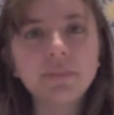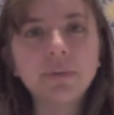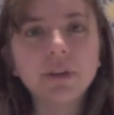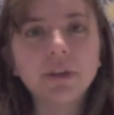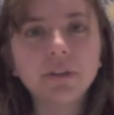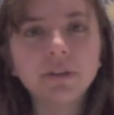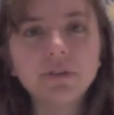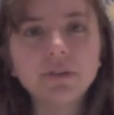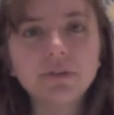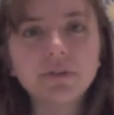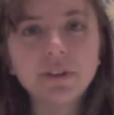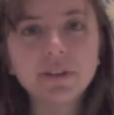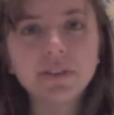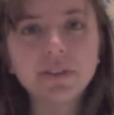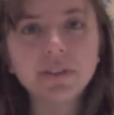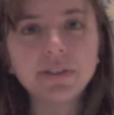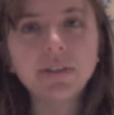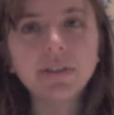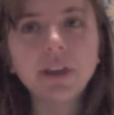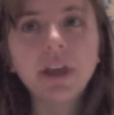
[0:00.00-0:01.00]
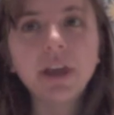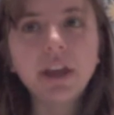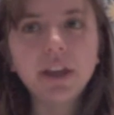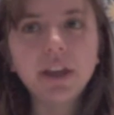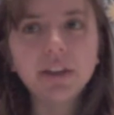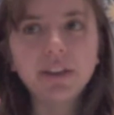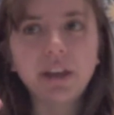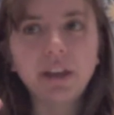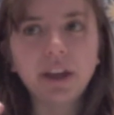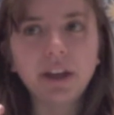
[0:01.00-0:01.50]
Baldrick's raises,
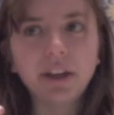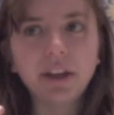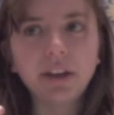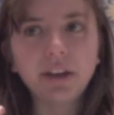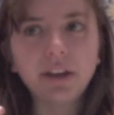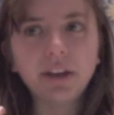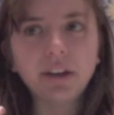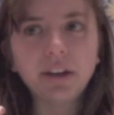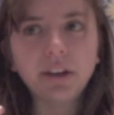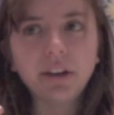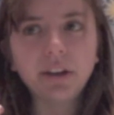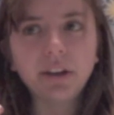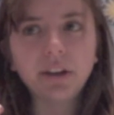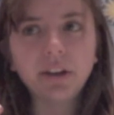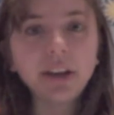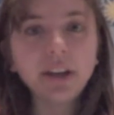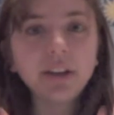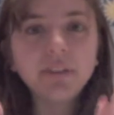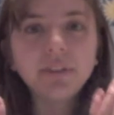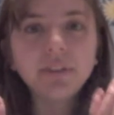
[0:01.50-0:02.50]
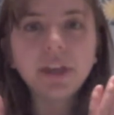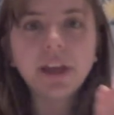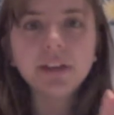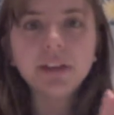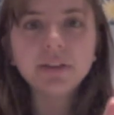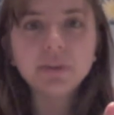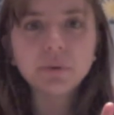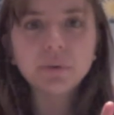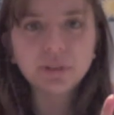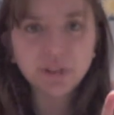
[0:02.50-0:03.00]
that any of that is
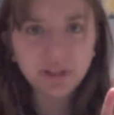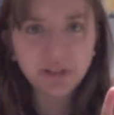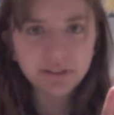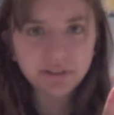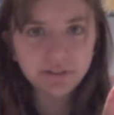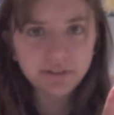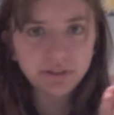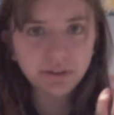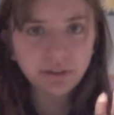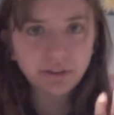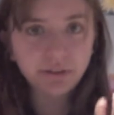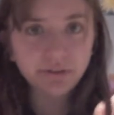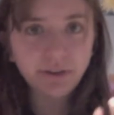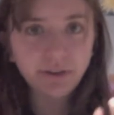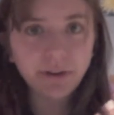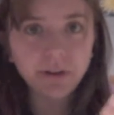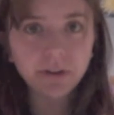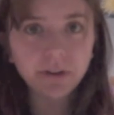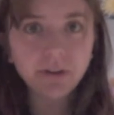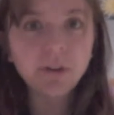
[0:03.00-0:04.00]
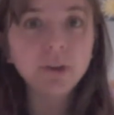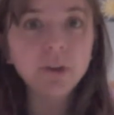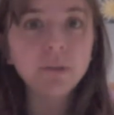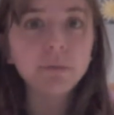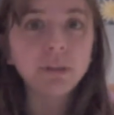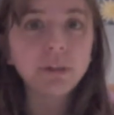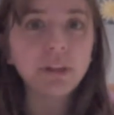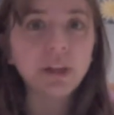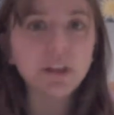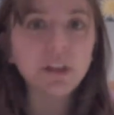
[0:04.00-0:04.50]
going to necessarily find a cure,
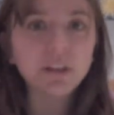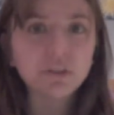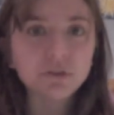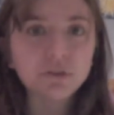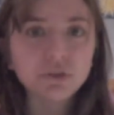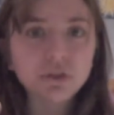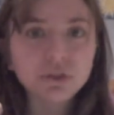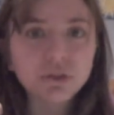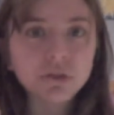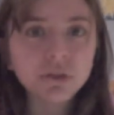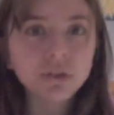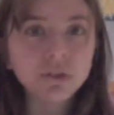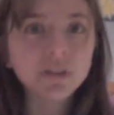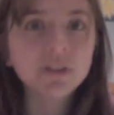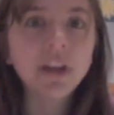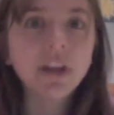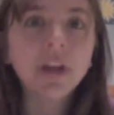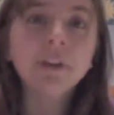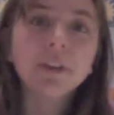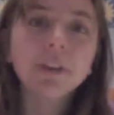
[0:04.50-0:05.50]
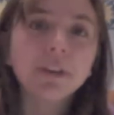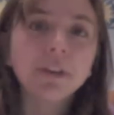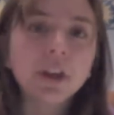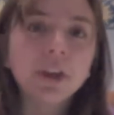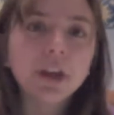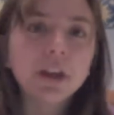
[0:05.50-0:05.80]
but they can sure as hell